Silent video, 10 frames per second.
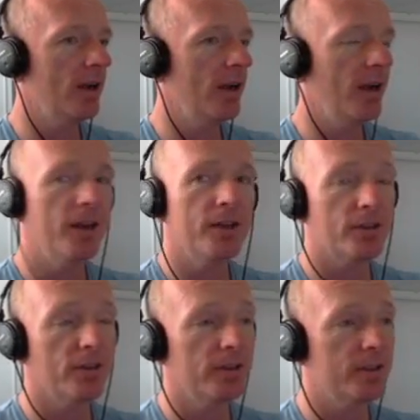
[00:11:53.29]
in its
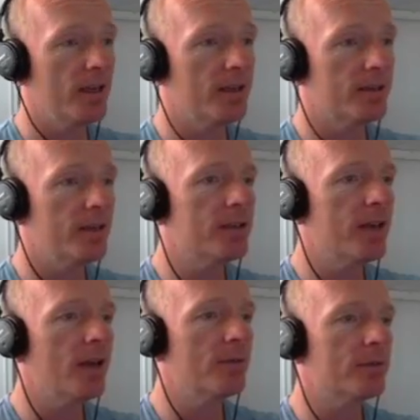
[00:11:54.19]
early days. These
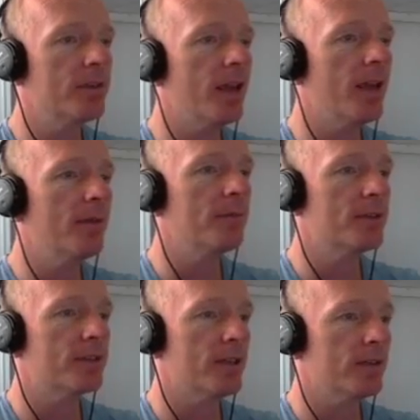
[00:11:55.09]
games are in the
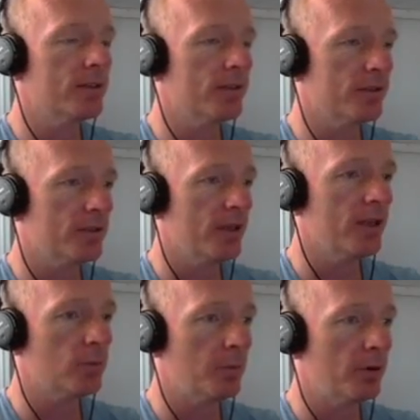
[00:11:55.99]
infancy, as you'll see
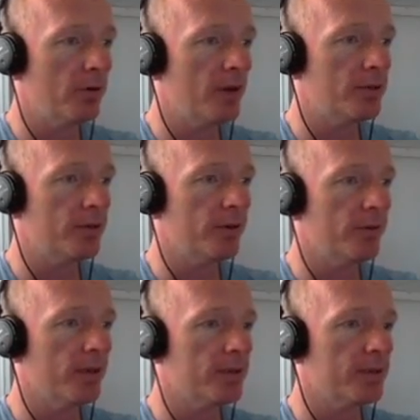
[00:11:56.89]
as we progress through
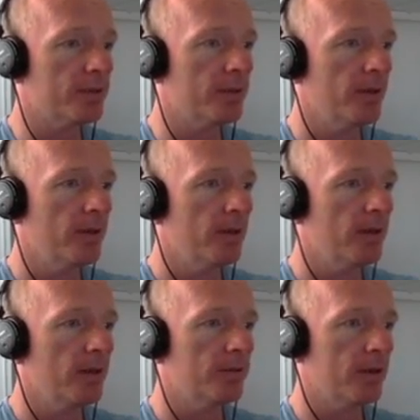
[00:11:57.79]
this.
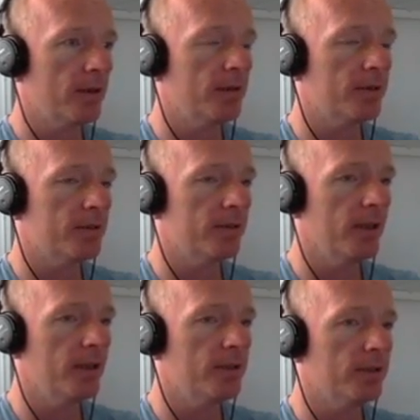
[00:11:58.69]
I'm still there, he's still